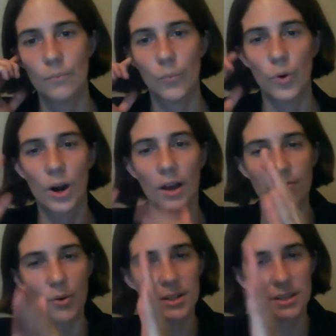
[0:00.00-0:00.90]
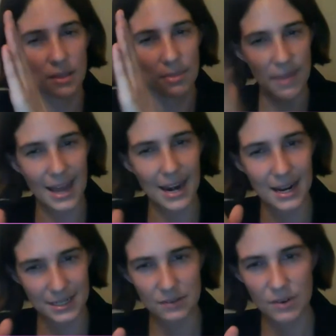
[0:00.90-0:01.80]
where I'll focus on that
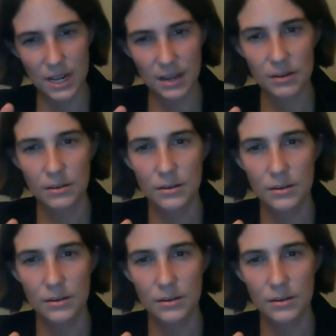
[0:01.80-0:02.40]
activity